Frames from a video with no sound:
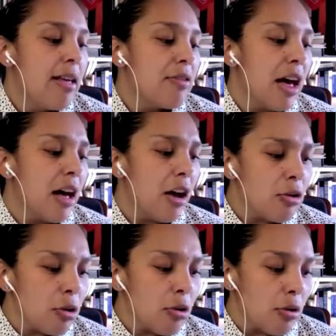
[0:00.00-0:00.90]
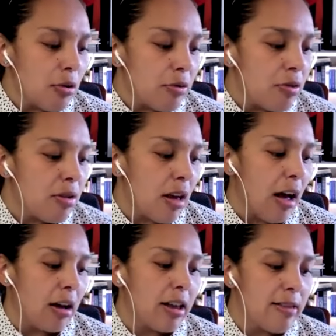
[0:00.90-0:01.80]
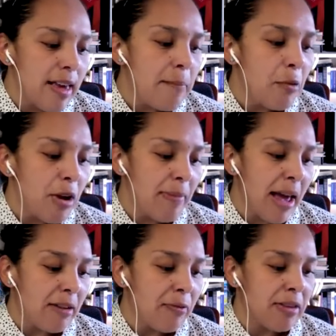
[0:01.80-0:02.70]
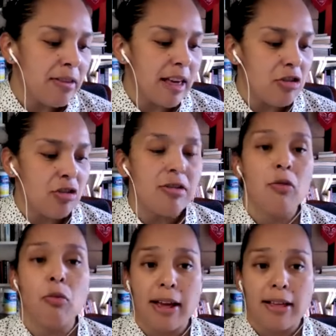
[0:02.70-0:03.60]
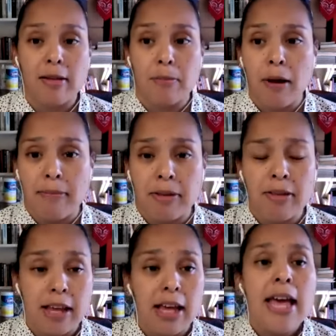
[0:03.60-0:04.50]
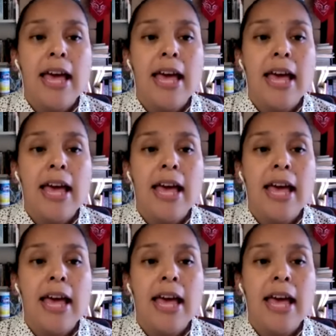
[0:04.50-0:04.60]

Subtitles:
that undergirds contemporary manifestations of white supremacy.